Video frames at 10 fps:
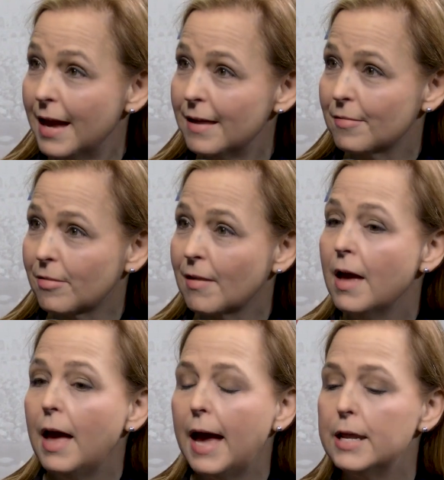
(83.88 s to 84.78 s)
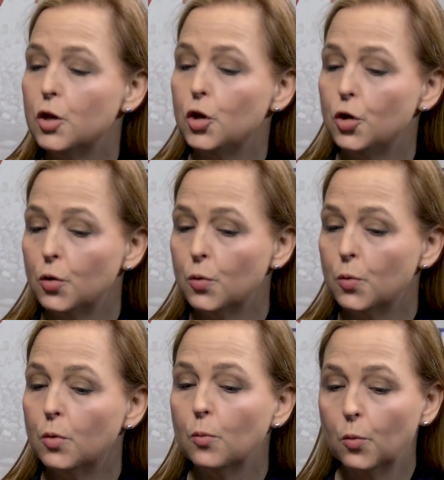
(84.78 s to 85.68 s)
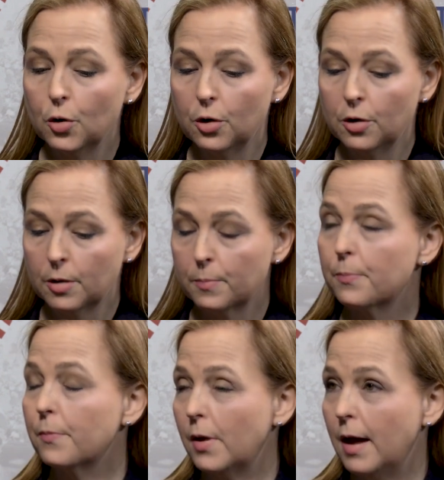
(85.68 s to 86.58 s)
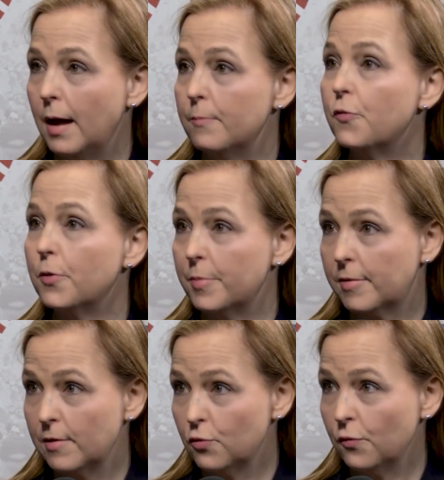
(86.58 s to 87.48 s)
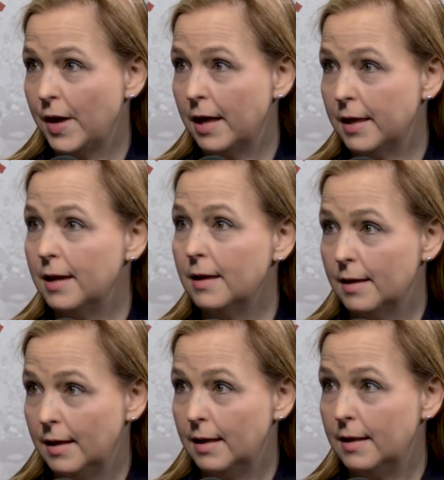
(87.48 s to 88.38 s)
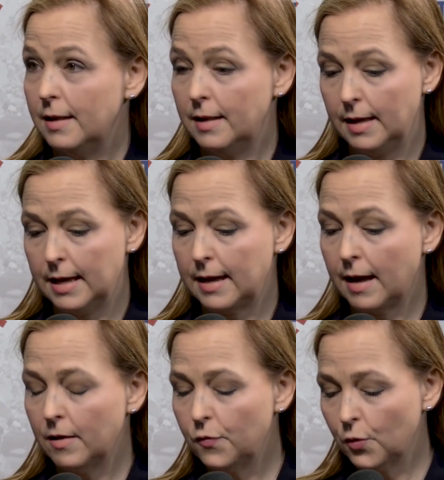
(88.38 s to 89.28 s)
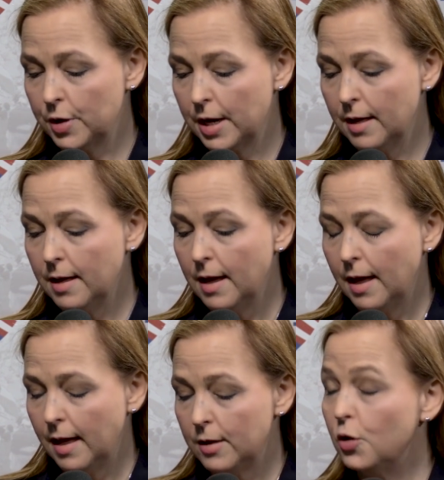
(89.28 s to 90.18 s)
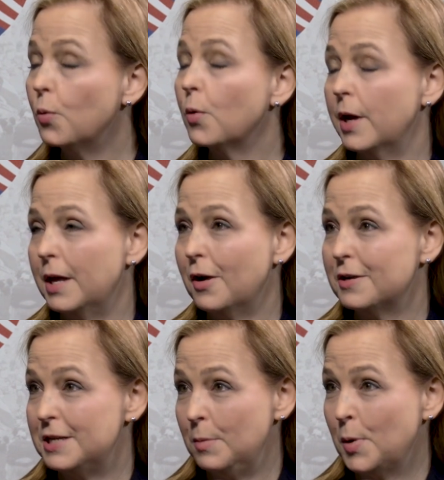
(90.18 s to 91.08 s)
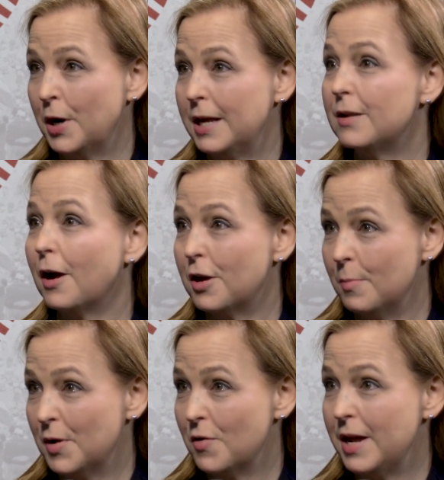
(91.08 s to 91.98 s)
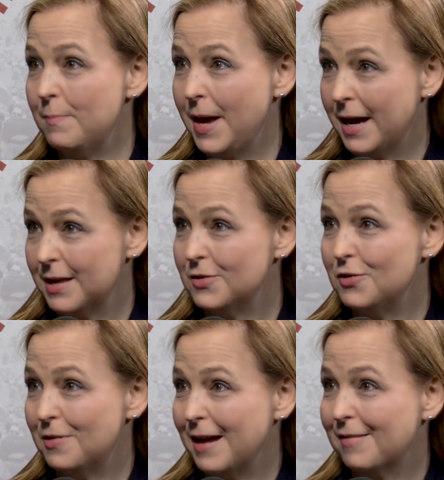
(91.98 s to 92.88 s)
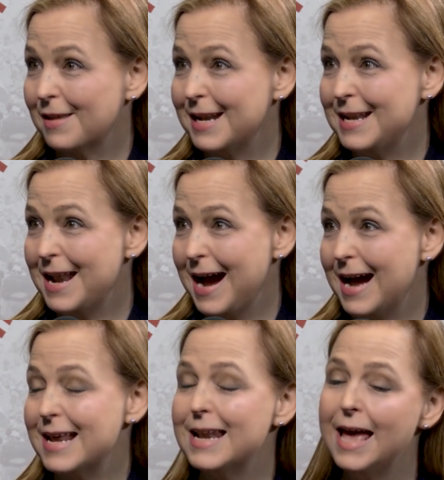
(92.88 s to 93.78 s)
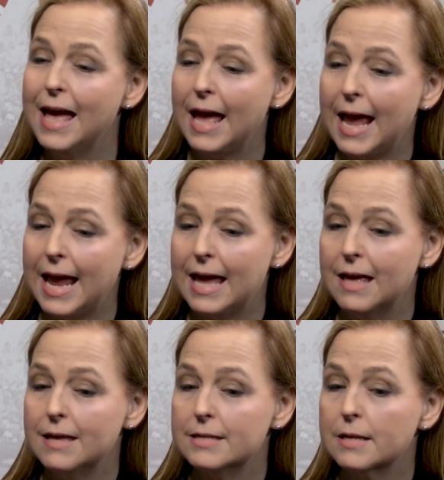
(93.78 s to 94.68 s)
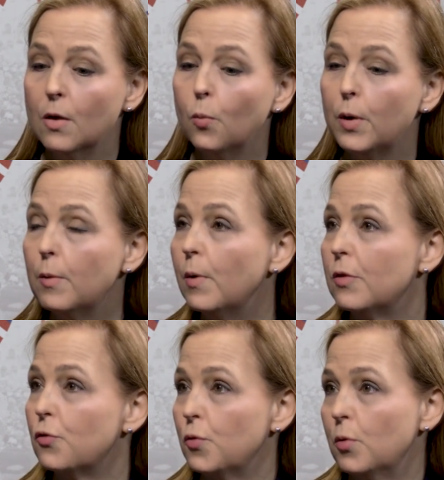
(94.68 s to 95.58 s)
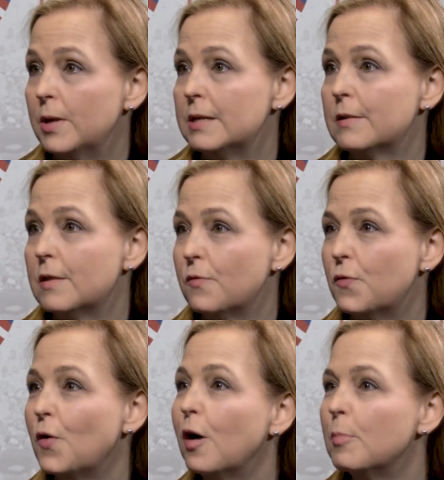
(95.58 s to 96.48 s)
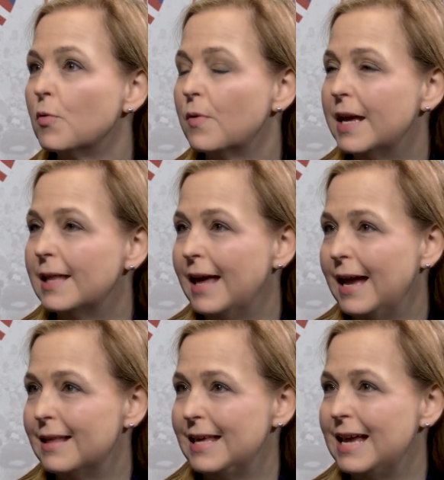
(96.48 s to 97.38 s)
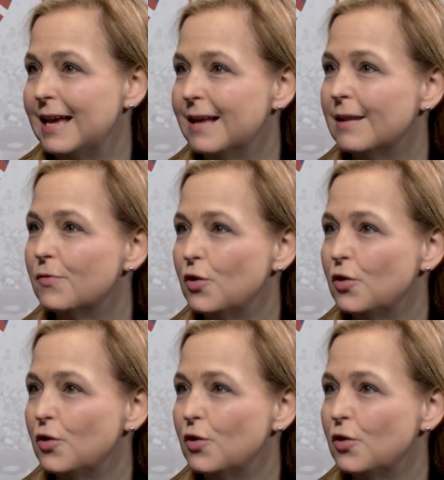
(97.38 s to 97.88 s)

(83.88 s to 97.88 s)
Yes, and you were I'm um, from the Central Valley yeah. in in California. You were in our Tea Party documentary back in 2009, yeah. and we went through and did the farmer relay at the yeah. end of